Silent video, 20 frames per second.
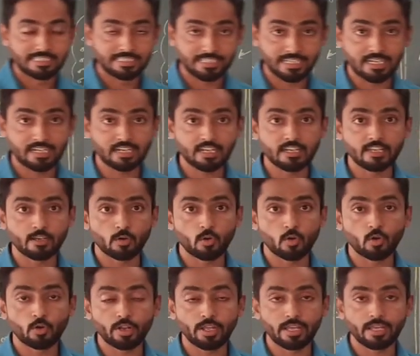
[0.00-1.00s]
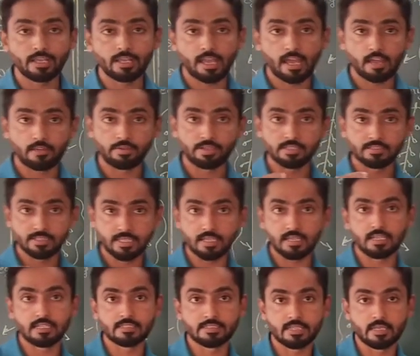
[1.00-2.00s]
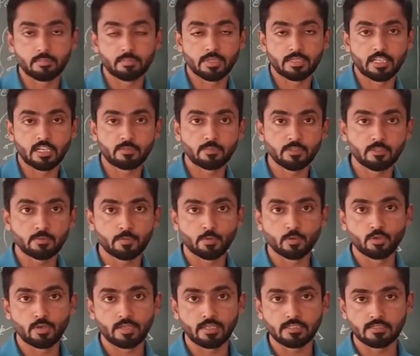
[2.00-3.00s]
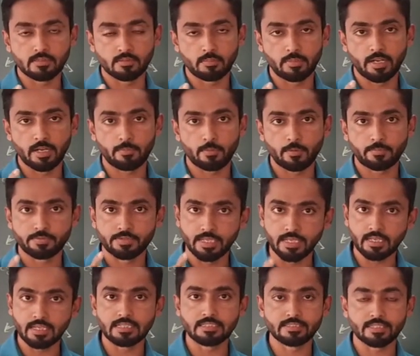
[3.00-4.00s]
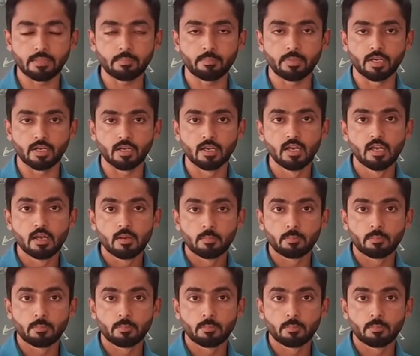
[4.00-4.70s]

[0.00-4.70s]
generally ovary having single chamber, that means fruit is made up of single chamber,